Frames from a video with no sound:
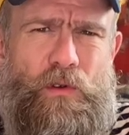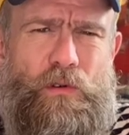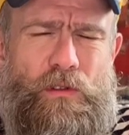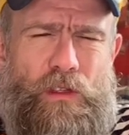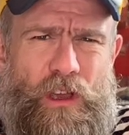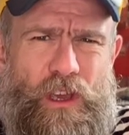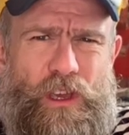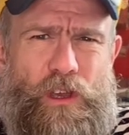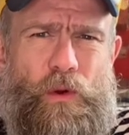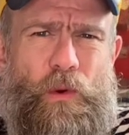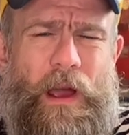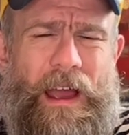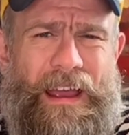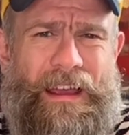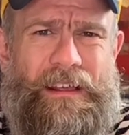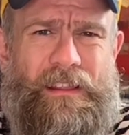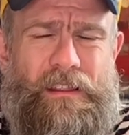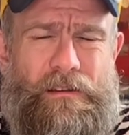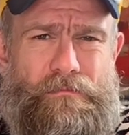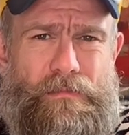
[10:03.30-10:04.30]
that you
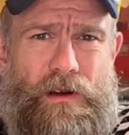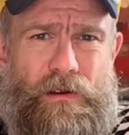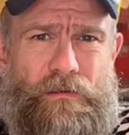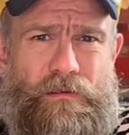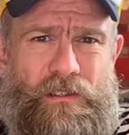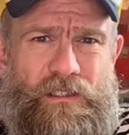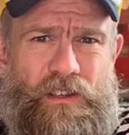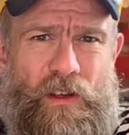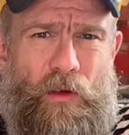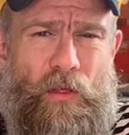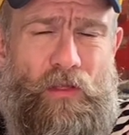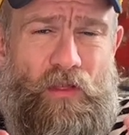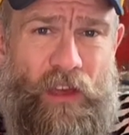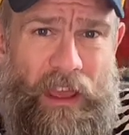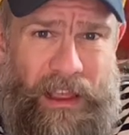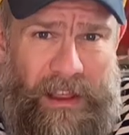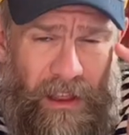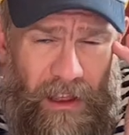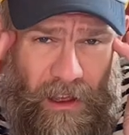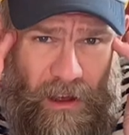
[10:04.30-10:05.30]
hate the most. So
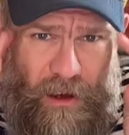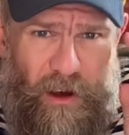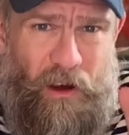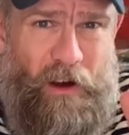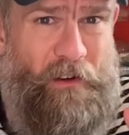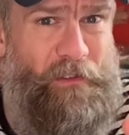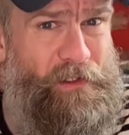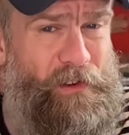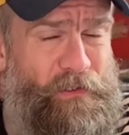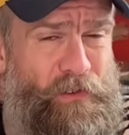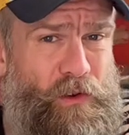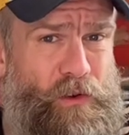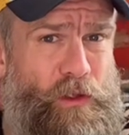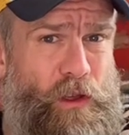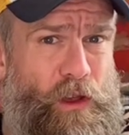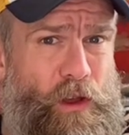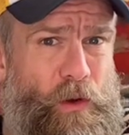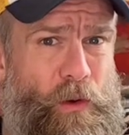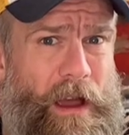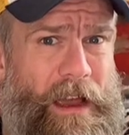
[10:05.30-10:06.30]
think of the food
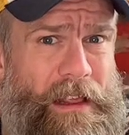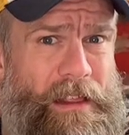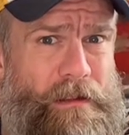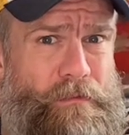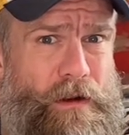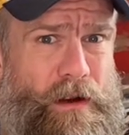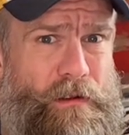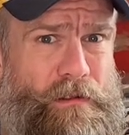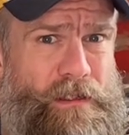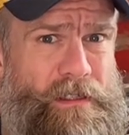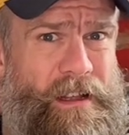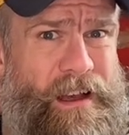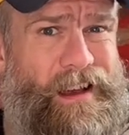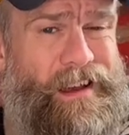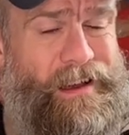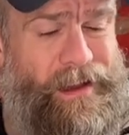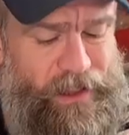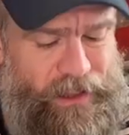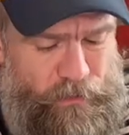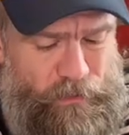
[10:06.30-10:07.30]
that you hate the most,
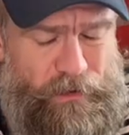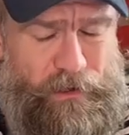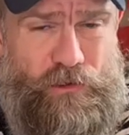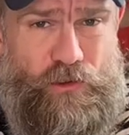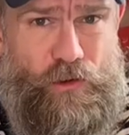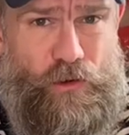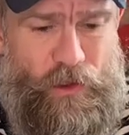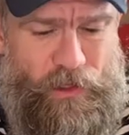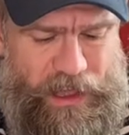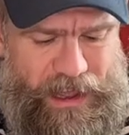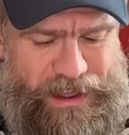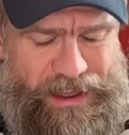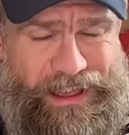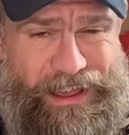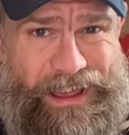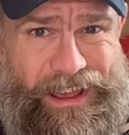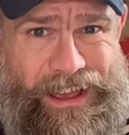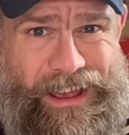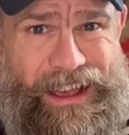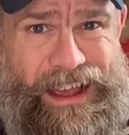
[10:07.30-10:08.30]
and then we'll draw that
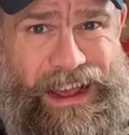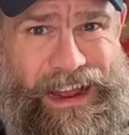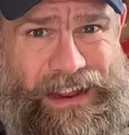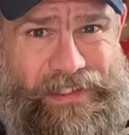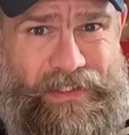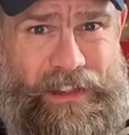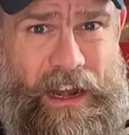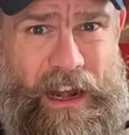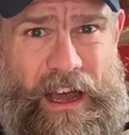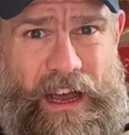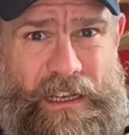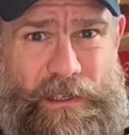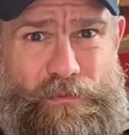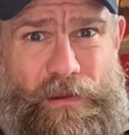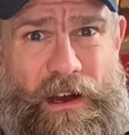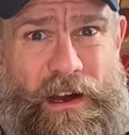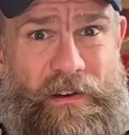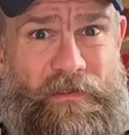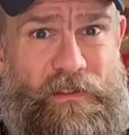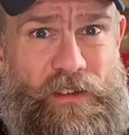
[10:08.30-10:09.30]
here in the last
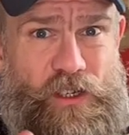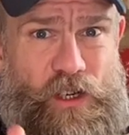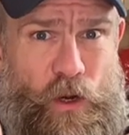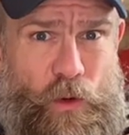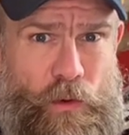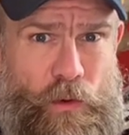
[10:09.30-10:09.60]
part of the show.